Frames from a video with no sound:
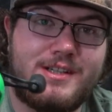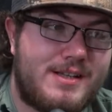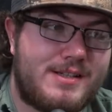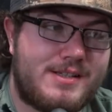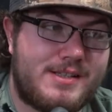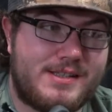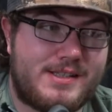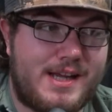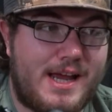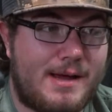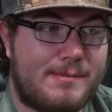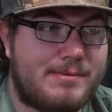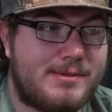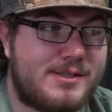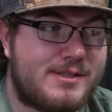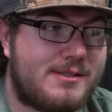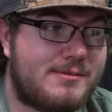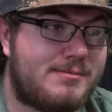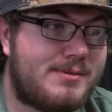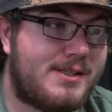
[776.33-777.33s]
It just
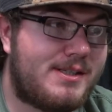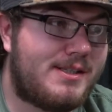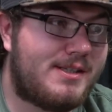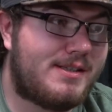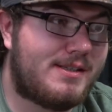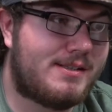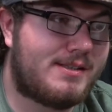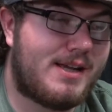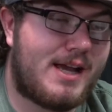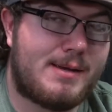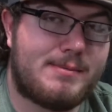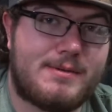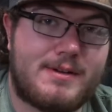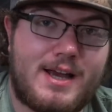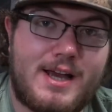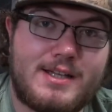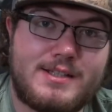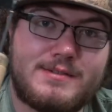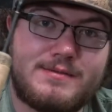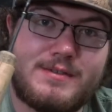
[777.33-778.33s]
happens to be the type of
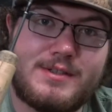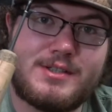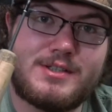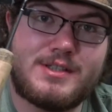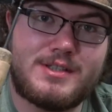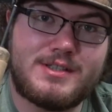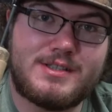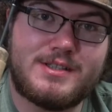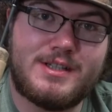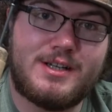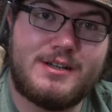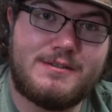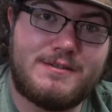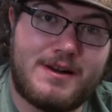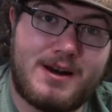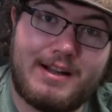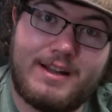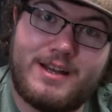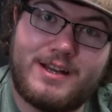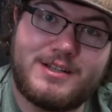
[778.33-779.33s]
ice fishing stuff
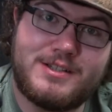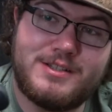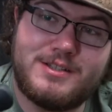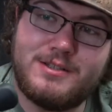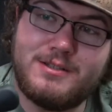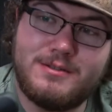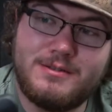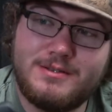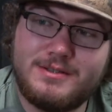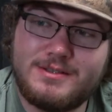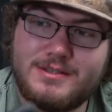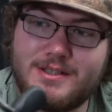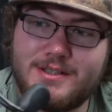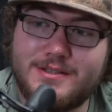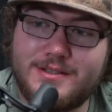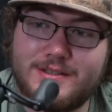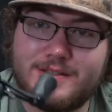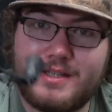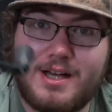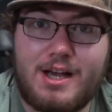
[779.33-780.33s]
I like to use
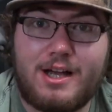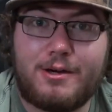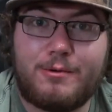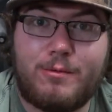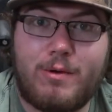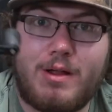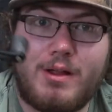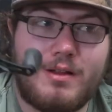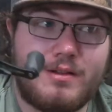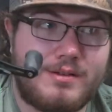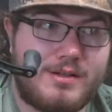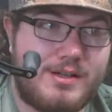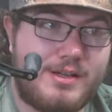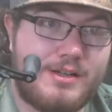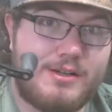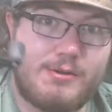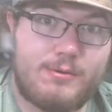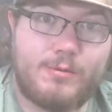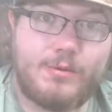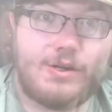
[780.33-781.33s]
because it's high quality
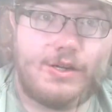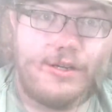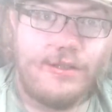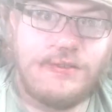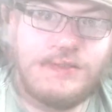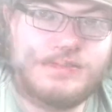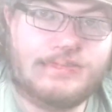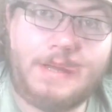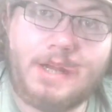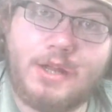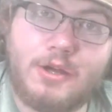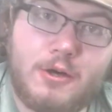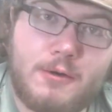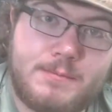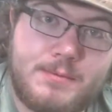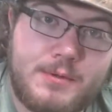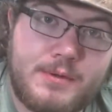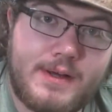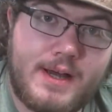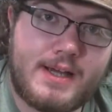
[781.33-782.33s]
and it works. But I
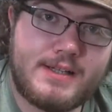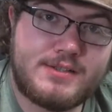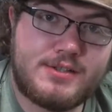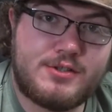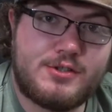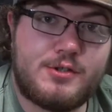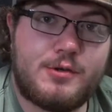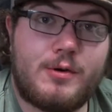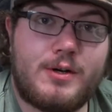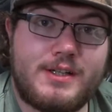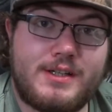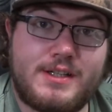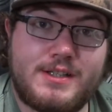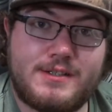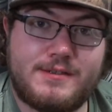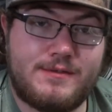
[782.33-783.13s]
hope you guys enjoyed this